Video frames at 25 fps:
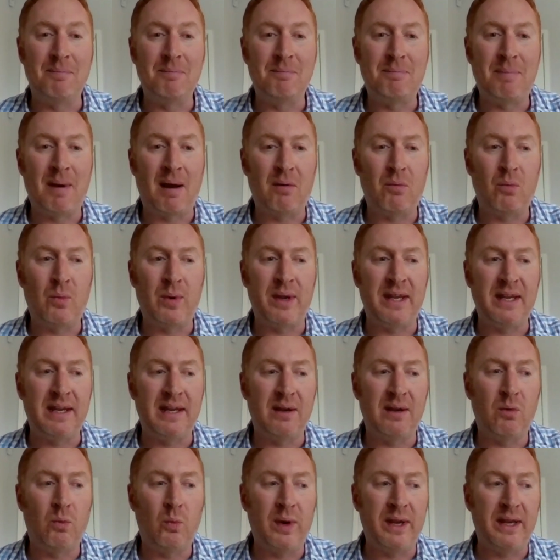but
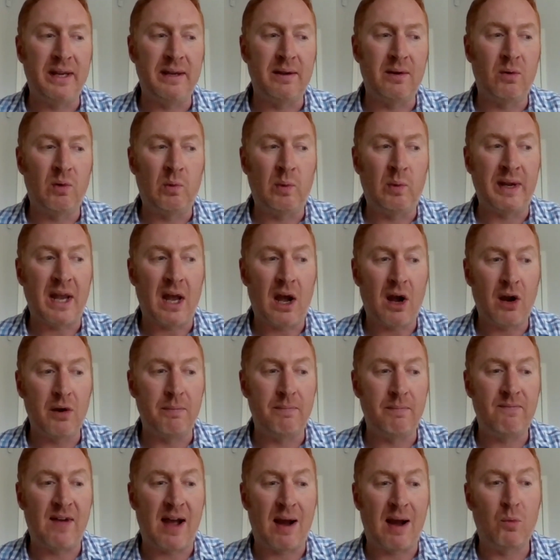we
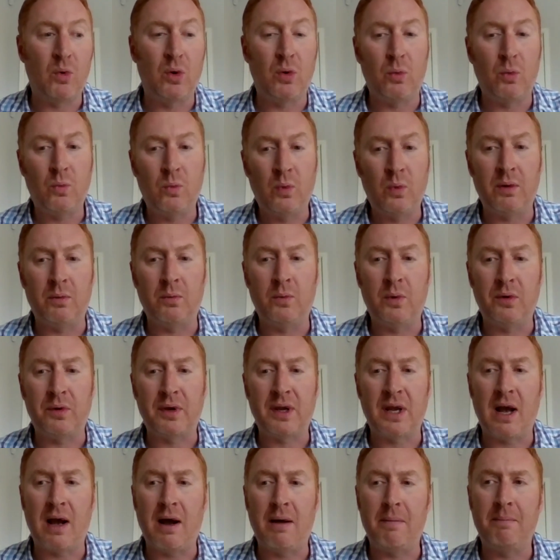hope that will
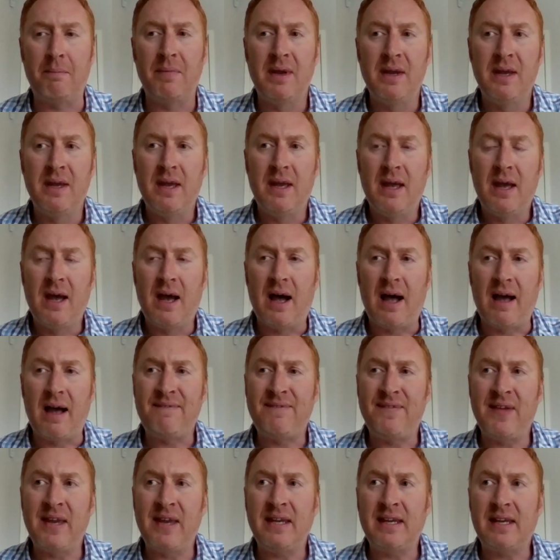come. I
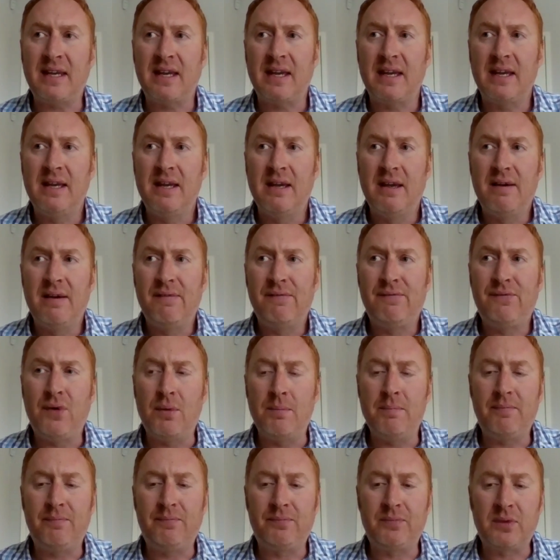think
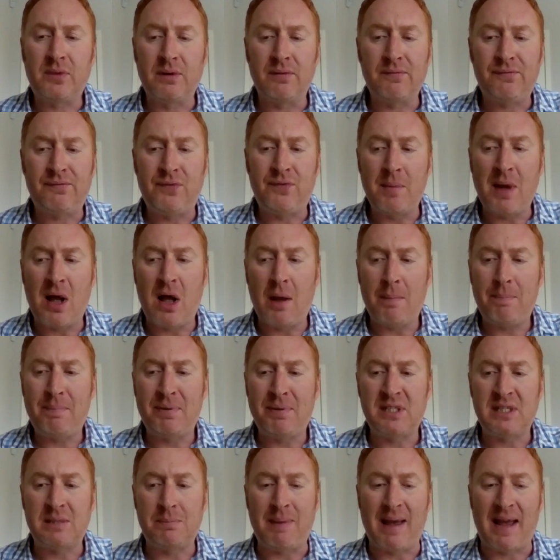from our
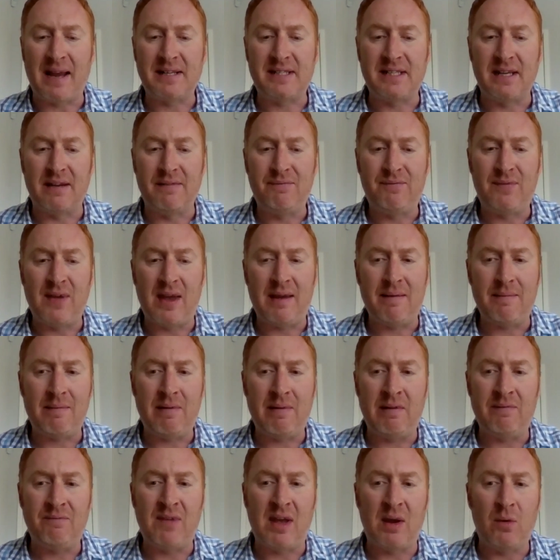perspective,
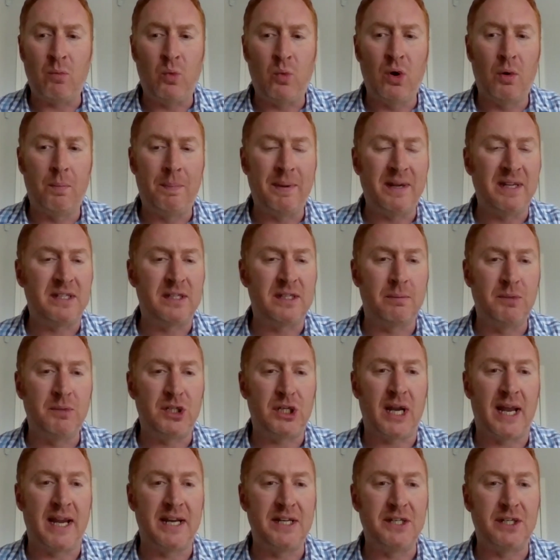there will be some
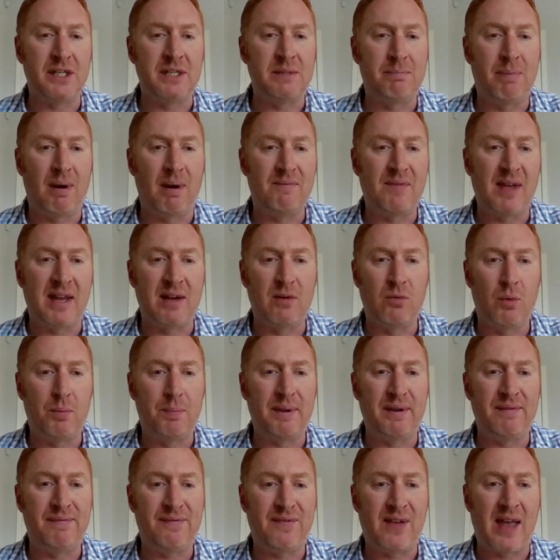changes, but they will
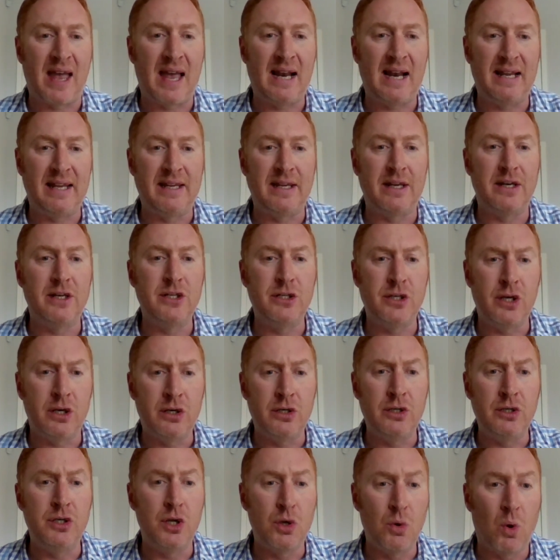be fairly
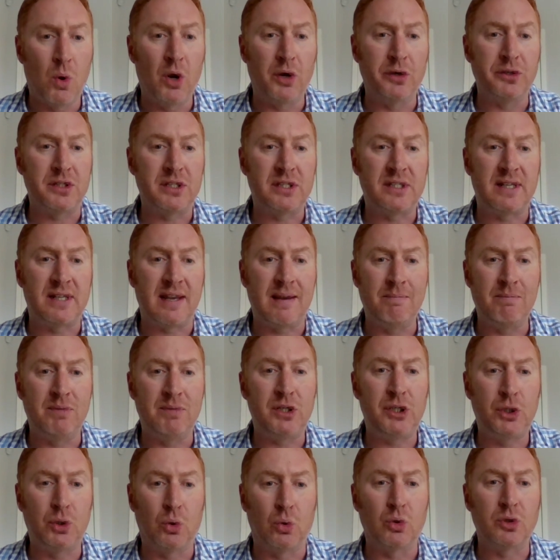nuanced in the
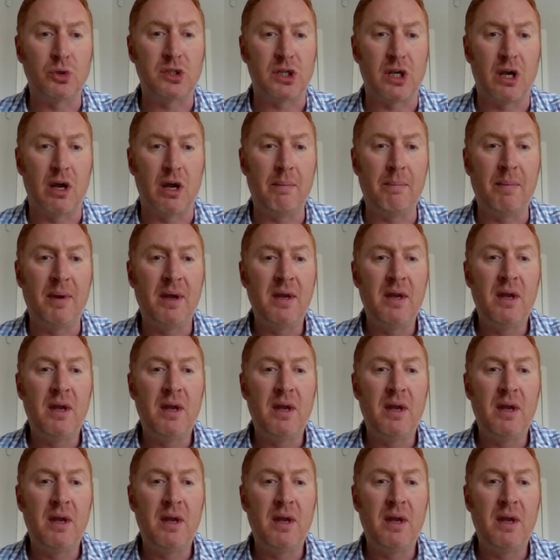short term.